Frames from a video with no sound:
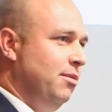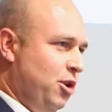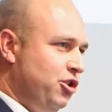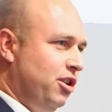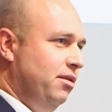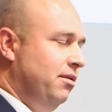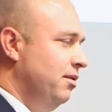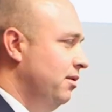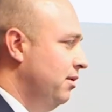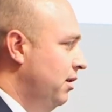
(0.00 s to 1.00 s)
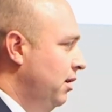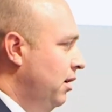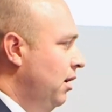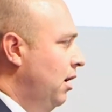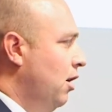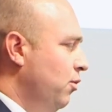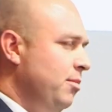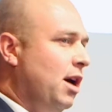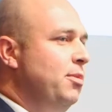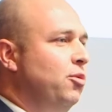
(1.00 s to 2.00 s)
and mission, we
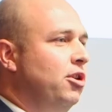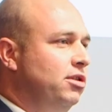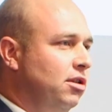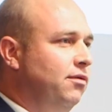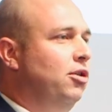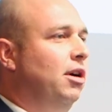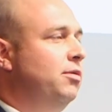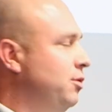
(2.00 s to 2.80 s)
might be willing to devote a